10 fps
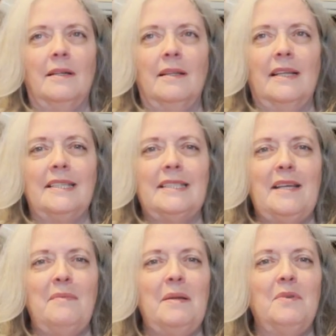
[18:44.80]
let's
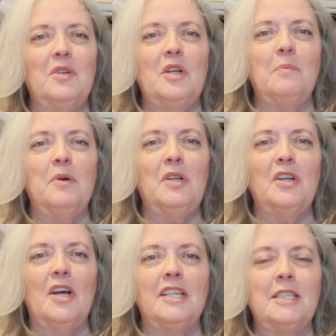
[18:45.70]
say maybe you're going to put it
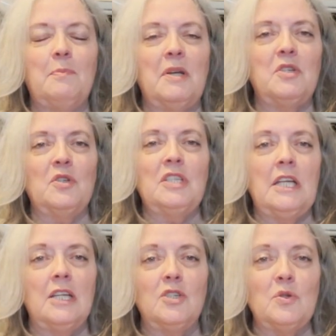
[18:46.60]
on a special
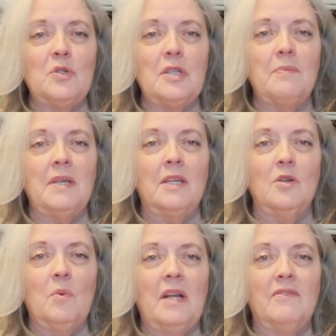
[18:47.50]
dish or something and
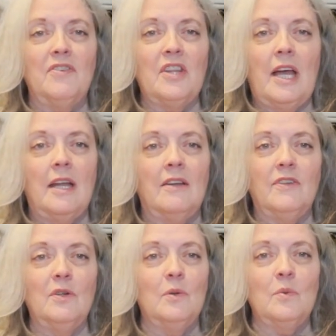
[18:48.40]
you're waiting for that. If
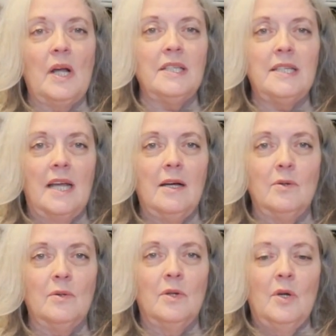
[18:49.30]
you don't write
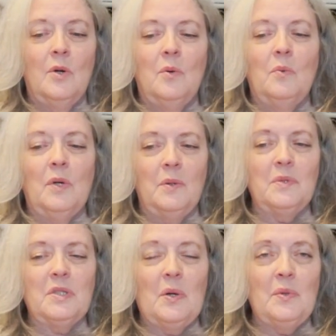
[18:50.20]
down what it
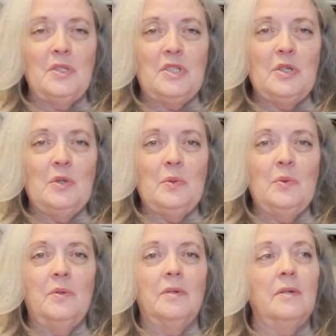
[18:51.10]
was going to,
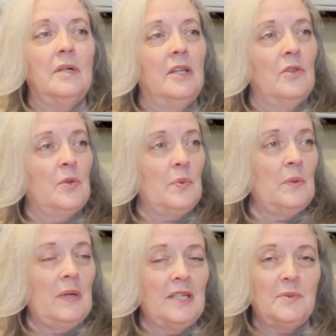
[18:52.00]
in 3
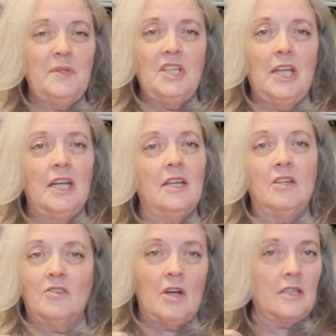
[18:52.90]
weeks when you get it,
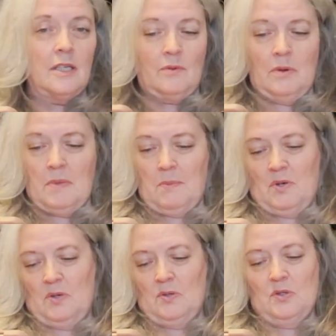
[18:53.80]
you're not going to
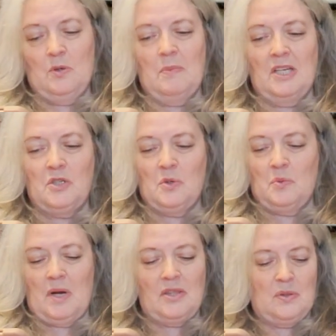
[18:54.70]
remember. So make sure to
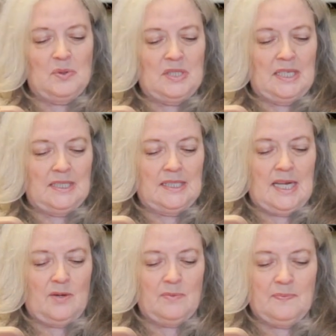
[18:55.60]
write those things
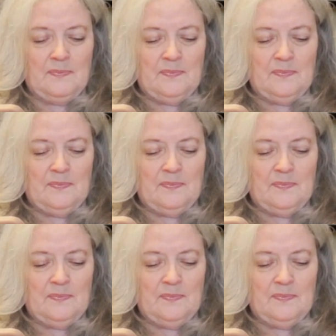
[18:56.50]
down.